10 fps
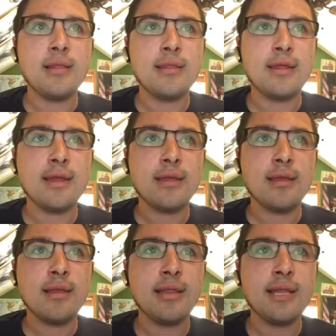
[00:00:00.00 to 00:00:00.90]

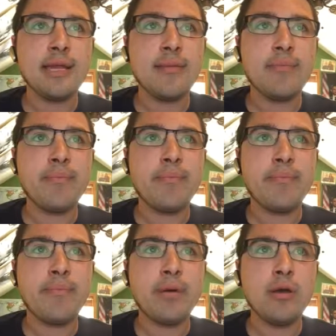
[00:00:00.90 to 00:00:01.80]
politically
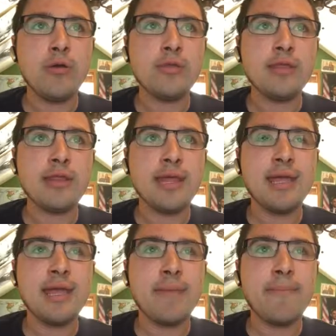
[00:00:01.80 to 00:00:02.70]

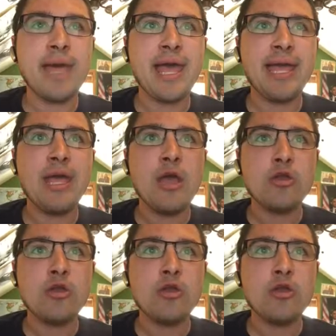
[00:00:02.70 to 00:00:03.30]
posting by